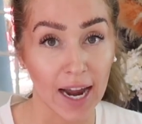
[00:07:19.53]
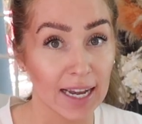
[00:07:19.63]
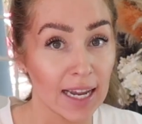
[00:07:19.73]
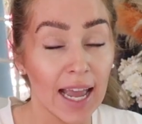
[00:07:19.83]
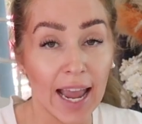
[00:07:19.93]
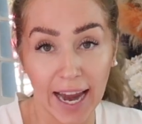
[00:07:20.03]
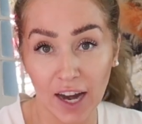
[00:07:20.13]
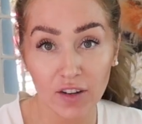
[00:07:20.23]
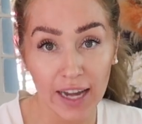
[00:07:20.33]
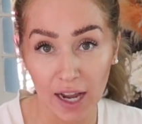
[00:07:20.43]
And
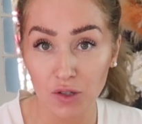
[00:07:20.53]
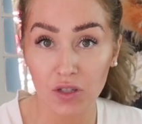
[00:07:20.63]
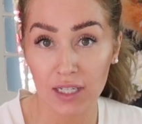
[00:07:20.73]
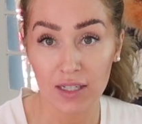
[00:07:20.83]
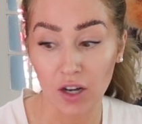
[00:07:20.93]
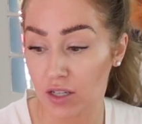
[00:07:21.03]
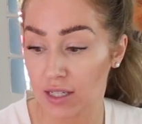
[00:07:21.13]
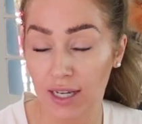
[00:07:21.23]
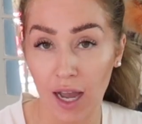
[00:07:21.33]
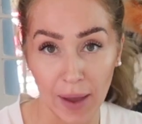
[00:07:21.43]
air naturally starts
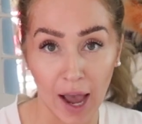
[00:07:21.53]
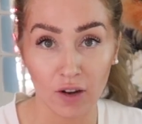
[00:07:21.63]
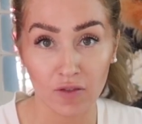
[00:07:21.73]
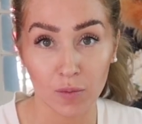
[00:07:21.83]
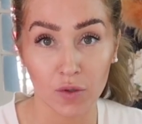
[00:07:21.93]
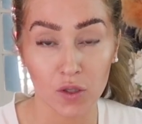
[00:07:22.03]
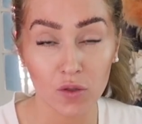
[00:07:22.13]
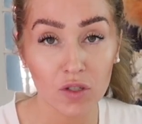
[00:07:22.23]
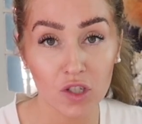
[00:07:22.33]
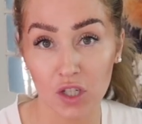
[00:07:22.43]
to come out of the
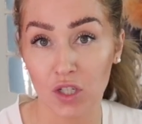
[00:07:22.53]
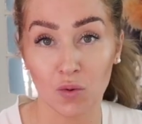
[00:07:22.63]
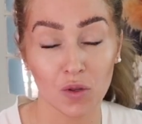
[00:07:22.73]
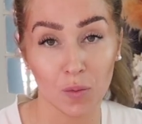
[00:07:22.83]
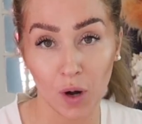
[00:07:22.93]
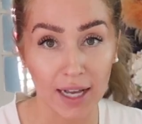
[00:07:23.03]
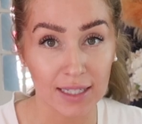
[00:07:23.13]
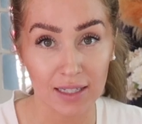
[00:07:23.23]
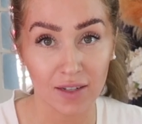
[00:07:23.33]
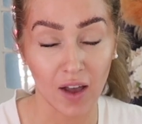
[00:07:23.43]
balloons just through the
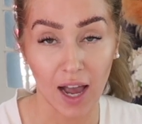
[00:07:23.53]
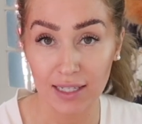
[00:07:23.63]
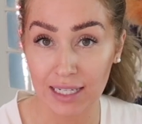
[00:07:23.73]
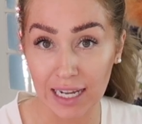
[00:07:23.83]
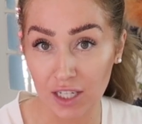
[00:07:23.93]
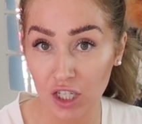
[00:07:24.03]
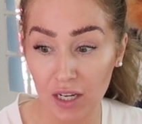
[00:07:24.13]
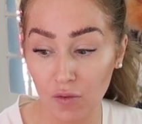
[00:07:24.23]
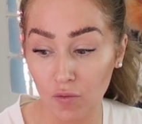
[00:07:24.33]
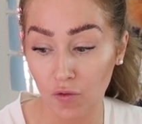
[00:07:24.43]
process of
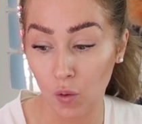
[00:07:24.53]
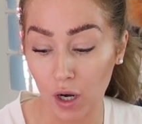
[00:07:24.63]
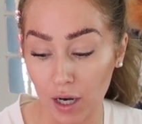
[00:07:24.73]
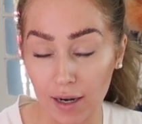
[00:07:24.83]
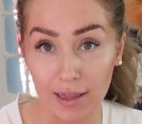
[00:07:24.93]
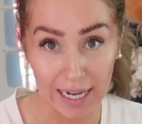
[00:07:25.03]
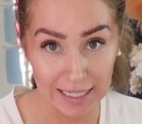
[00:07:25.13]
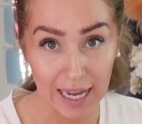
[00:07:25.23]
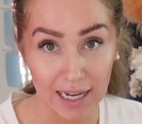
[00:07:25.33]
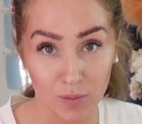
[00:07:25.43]
oxidation for
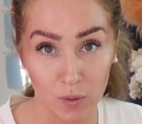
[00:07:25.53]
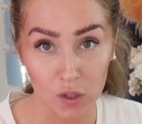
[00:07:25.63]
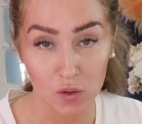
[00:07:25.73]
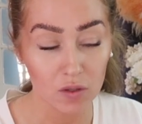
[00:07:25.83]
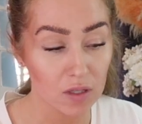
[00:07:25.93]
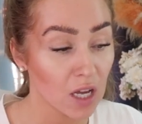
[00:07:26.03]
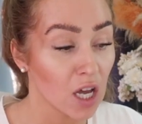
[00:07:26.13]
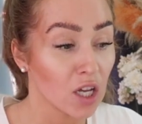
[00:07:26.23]
latex balloons.